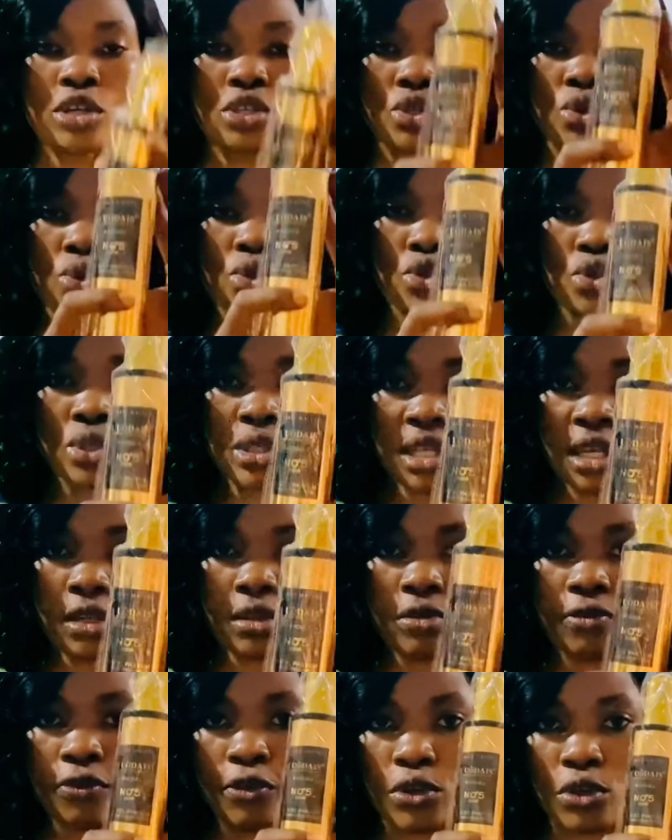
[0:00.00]
So use it
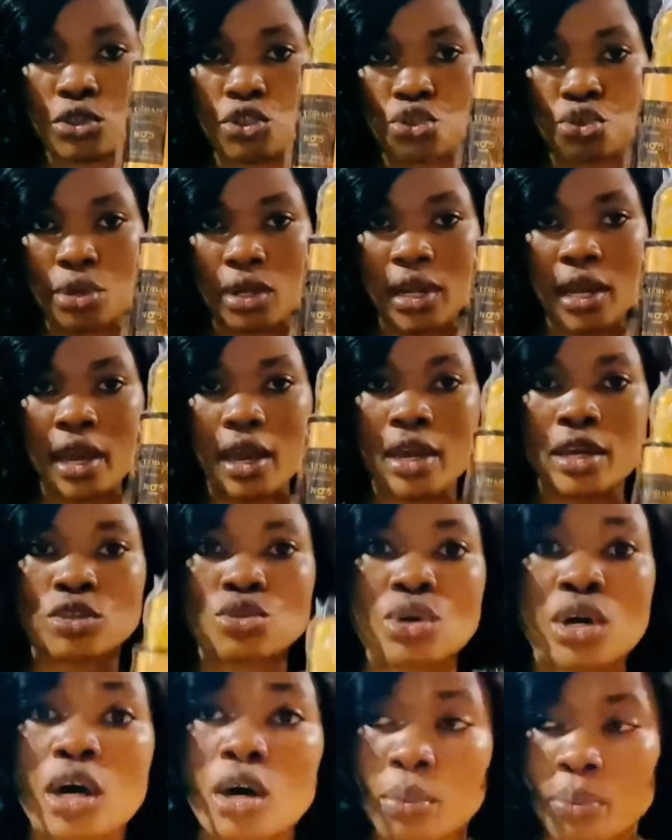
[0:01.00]
for your straight hair
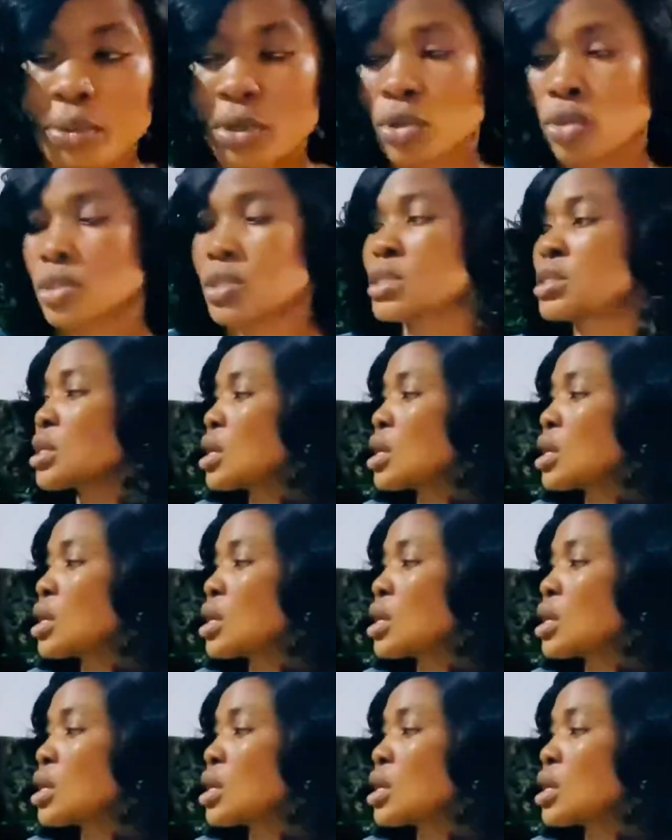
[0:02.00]
to help you